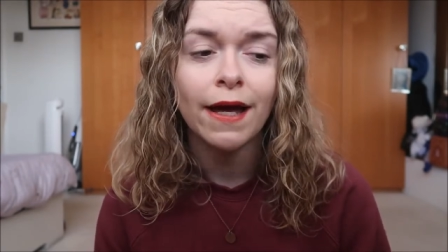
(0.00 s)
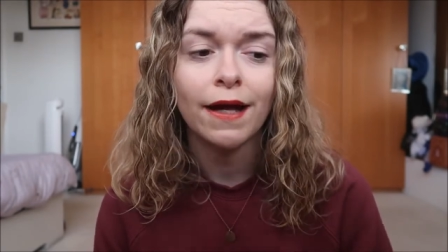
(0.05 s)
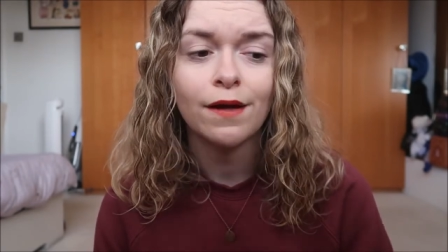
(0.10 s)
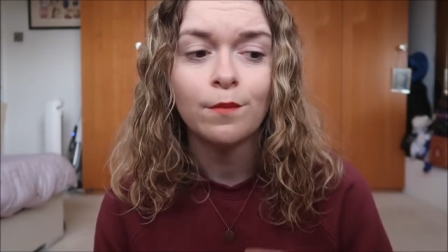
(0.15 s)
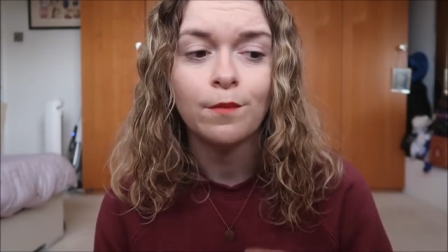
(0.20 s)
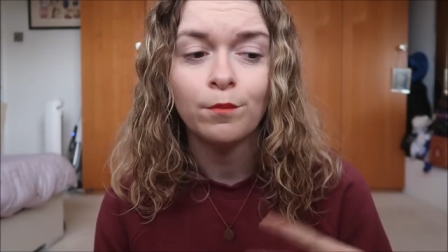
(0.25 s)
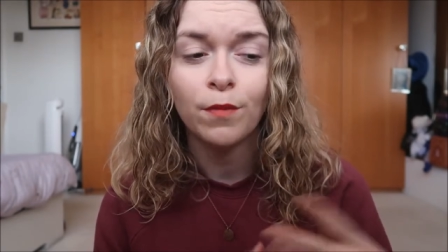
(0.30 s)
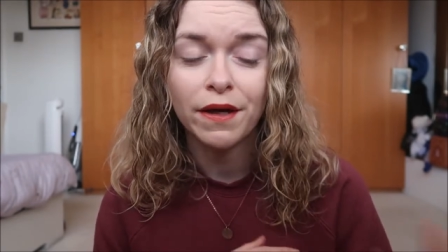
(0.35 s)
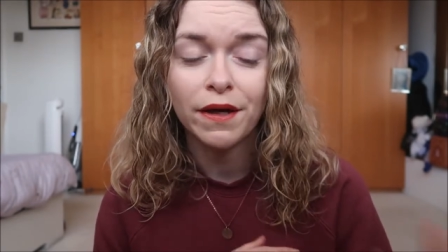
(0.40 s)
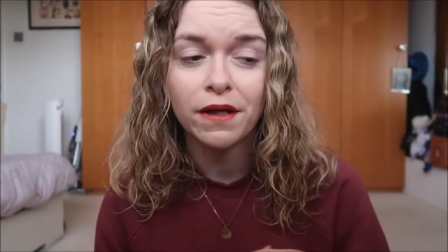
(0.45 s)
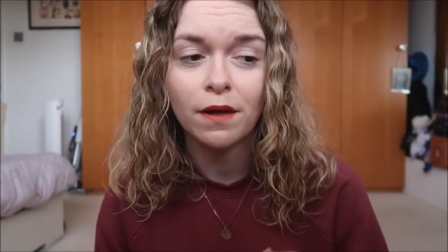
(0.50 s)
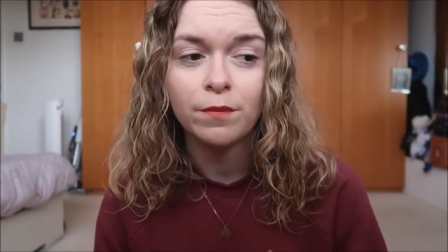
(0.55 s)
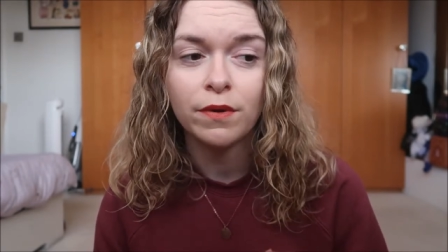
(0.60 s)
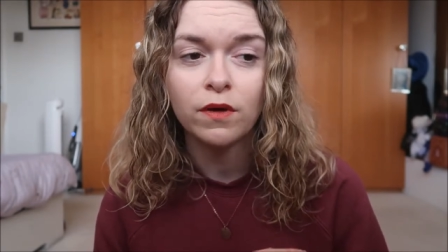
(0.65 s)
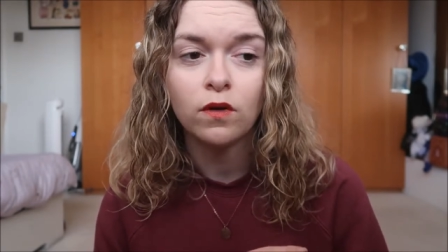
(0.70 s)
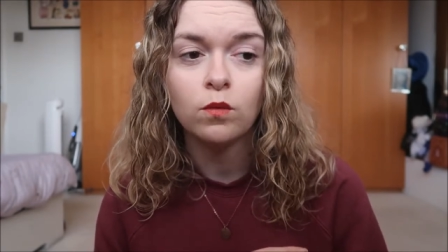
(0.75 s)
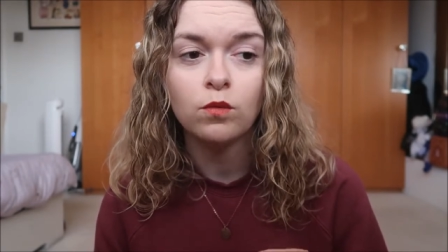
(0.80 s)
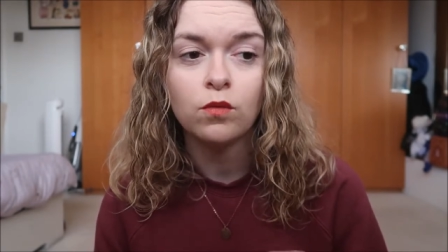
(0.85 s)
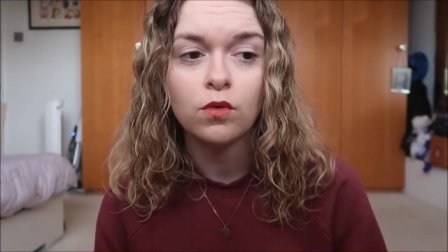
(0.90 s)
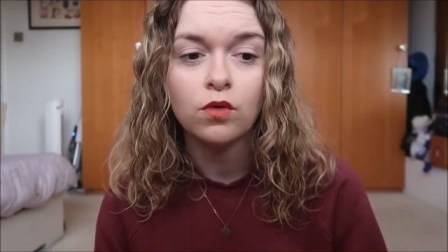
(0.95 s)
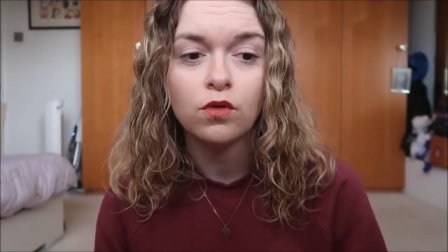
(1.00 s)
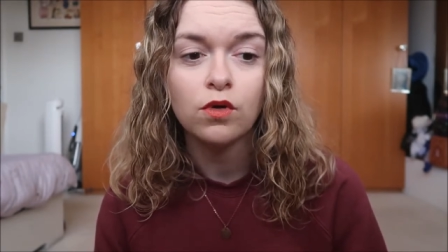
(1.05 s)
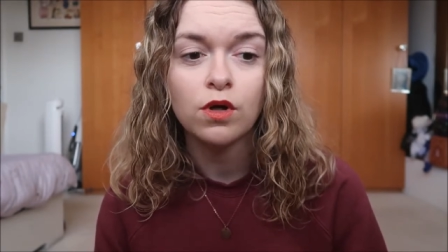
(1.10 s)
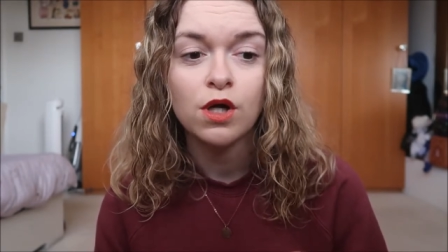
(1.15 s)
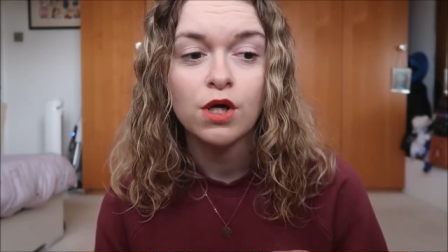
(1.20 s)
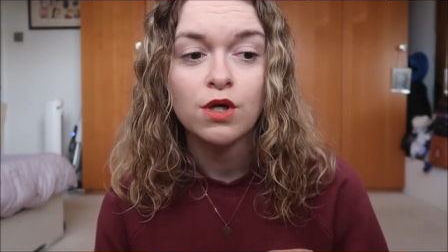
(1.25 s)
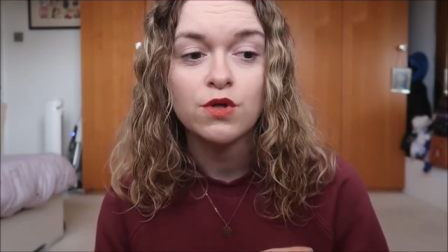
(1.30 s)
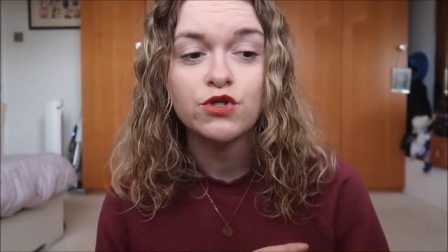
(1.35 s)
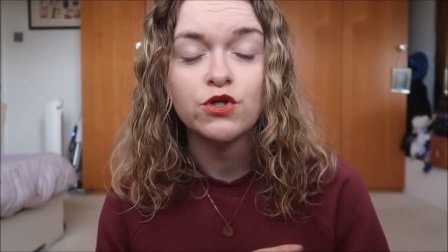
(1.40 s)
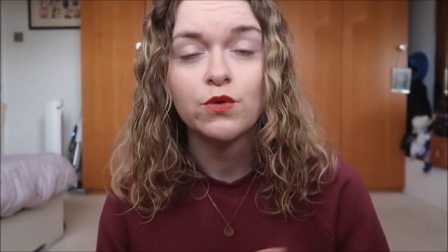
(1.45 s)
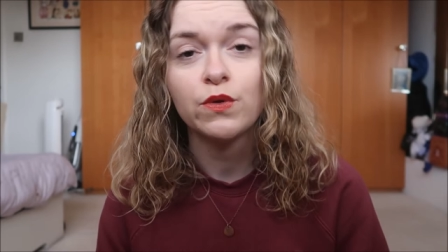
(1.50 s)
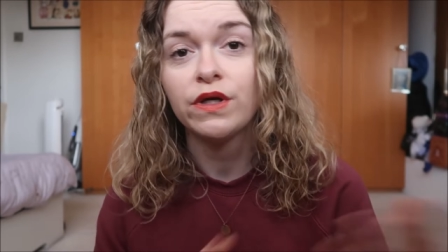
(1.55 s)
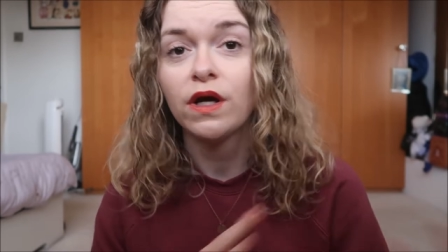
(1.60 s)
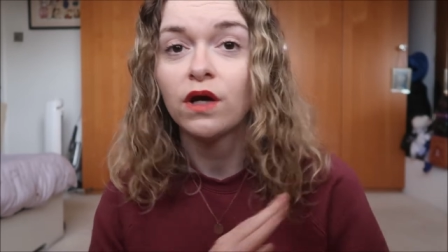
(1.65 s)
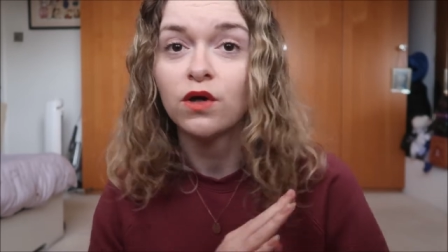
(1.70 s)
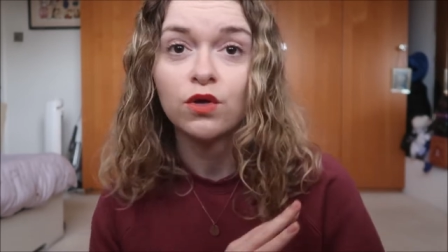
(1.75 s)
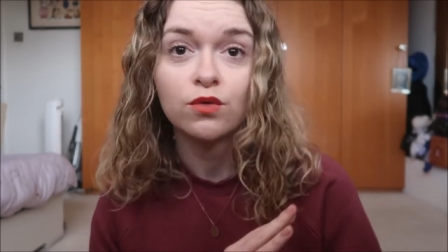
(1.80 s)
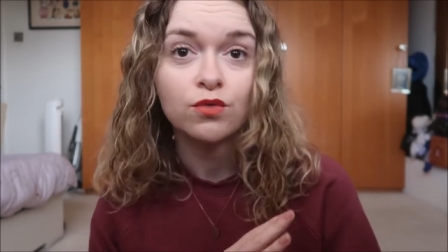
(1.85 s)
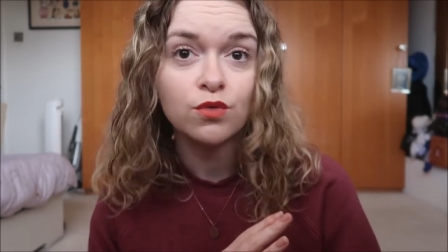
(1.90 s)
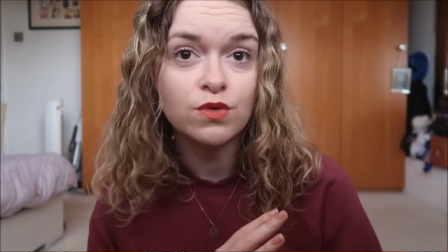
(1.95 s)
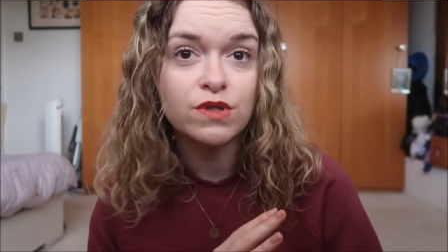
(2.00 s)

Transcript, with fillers: and might appeal more to a younger